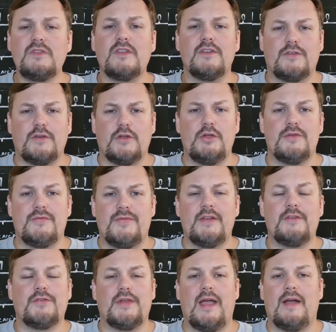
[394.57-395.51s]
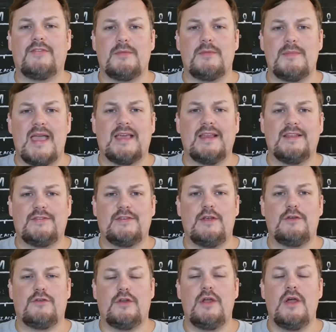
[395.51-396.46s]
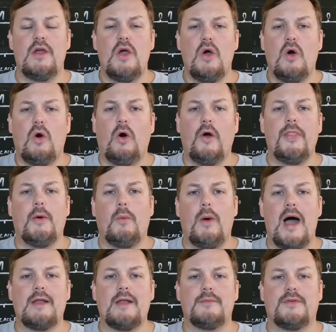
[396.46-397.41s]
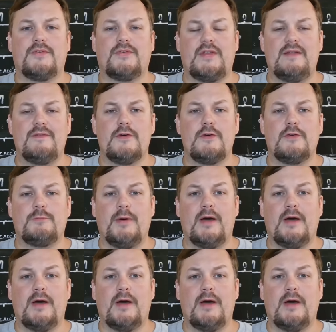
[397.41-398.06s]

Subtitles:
So you'd eventually have to make a decision on the wide receivers.